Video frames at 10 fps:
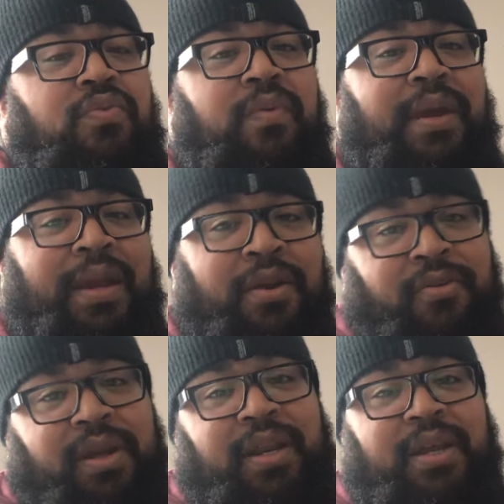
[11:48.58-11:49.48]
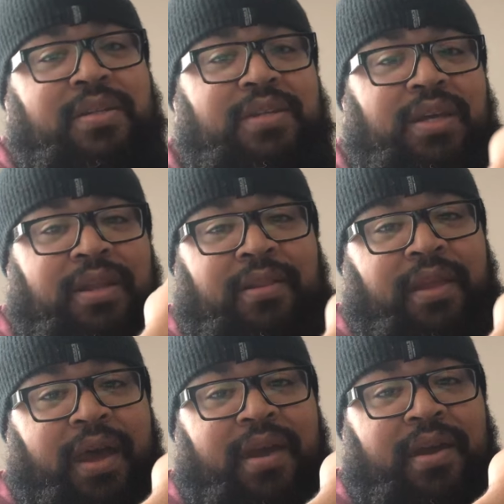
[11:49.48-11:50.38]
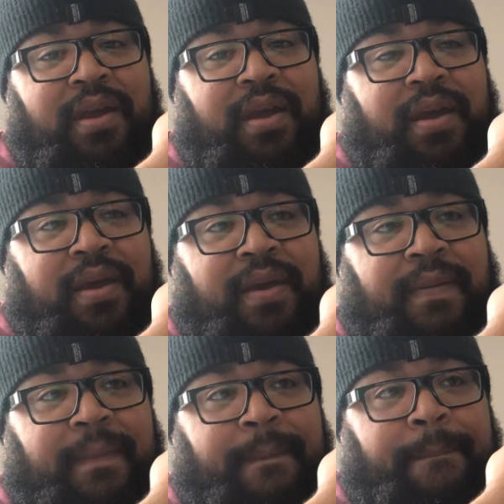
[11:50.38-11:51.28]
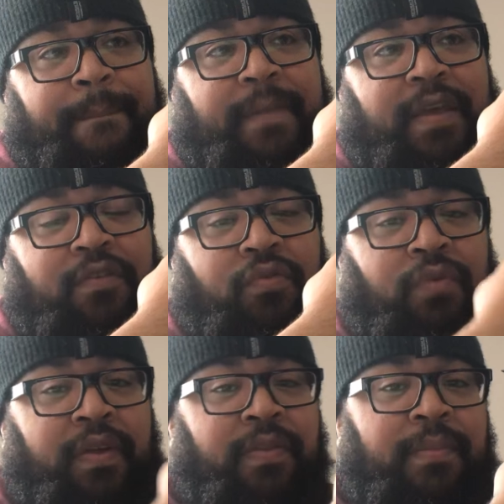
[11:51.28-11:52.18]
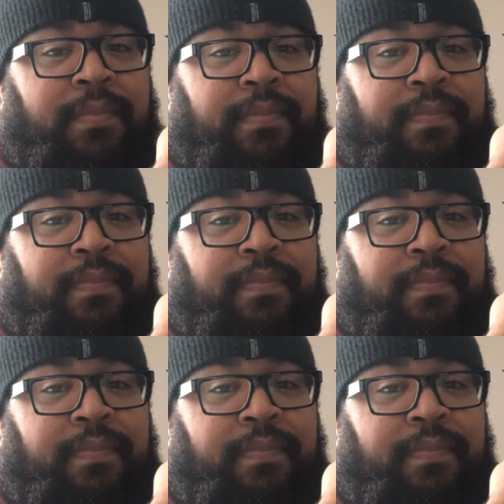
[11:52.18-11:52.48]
ingredients in that is rhythm